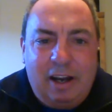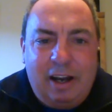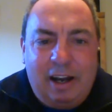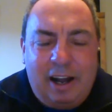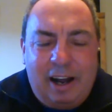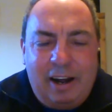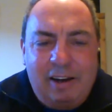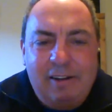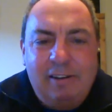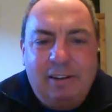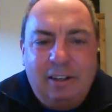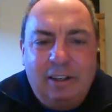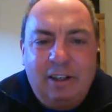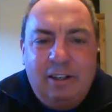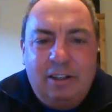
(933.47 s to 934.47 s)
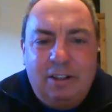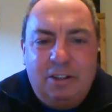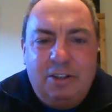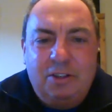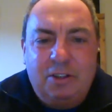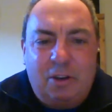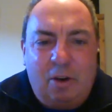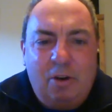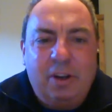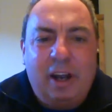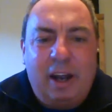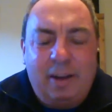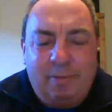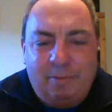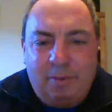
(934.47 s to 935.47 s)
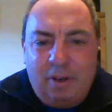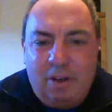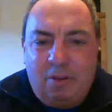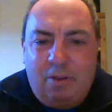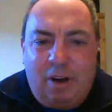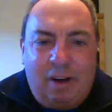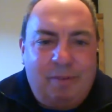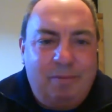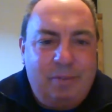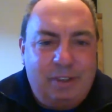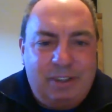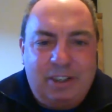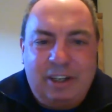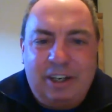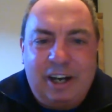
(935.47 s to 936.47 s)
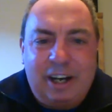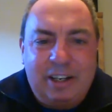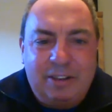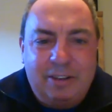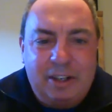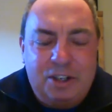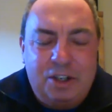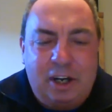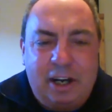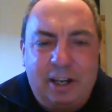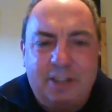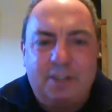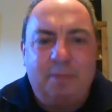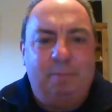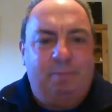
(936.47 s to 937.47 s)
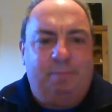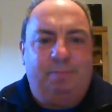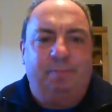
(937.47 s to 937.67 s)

And she said, "Okay, well, to cut to the chase,